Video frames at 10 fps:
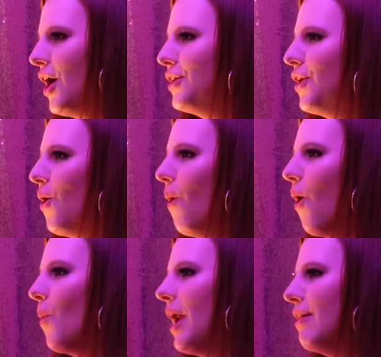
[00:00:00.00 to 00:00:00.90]

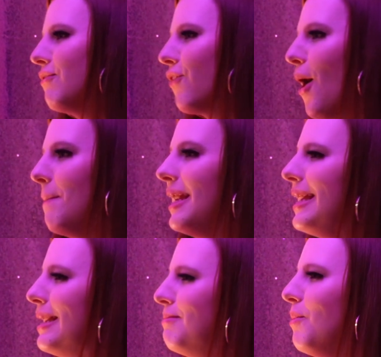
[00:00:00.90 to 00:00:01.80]
away from
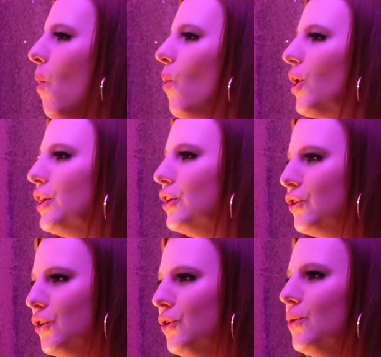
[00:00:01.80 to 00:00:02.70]
him or
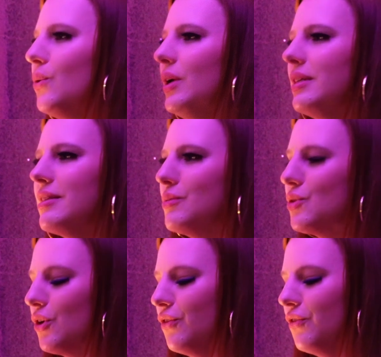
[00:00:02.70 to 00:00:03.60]
you, some
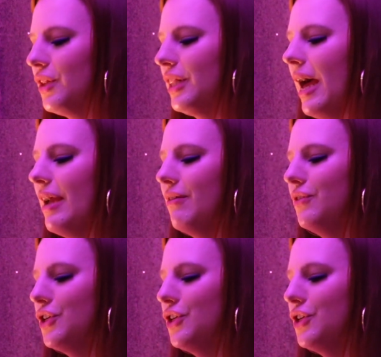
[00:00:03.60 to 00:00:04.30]
sort of life